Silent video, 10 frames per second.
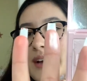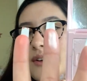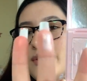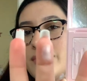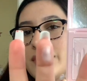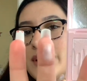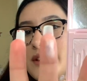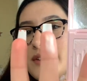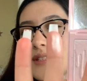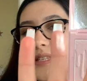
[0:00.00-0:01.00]
I know it
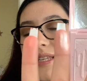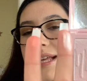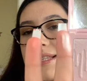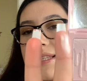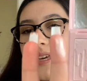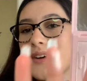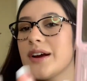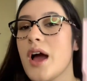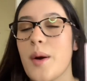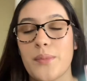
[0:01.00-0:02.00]
looks intense there,
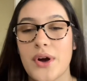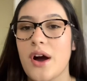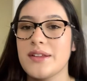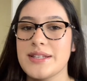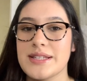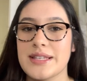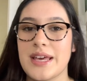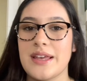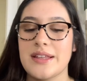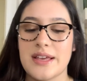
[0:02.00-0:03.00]
but on the
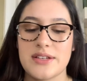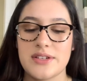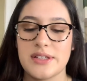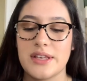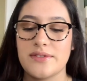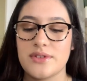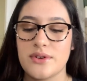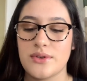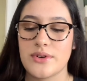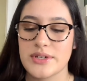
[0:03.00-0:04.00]
skin, it just gives you
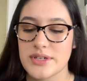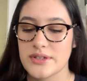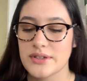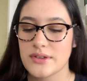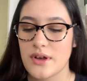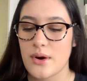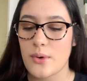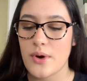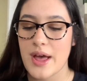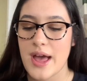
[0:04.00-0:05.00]
a gorgeous
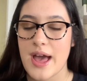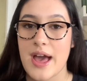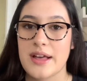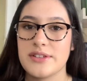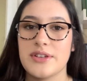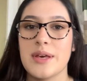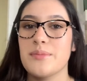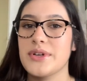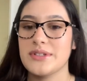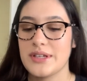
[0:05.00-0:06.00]
glow and you
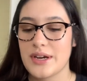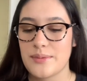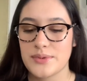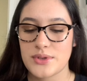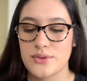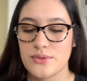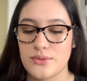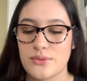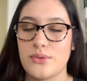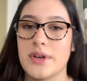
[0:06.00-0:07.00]
can build it up
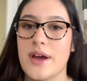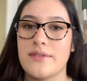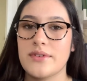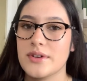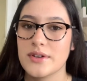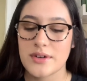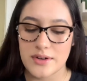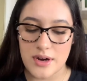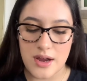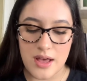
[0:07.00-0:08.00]
to
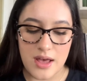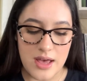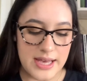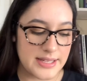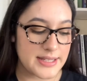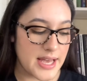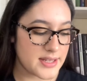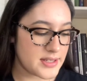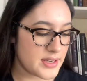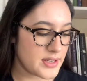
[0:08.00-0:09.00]
whatever
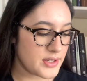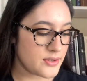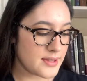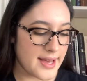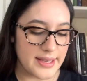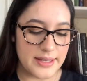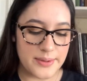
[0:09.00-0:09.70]
intensity you like.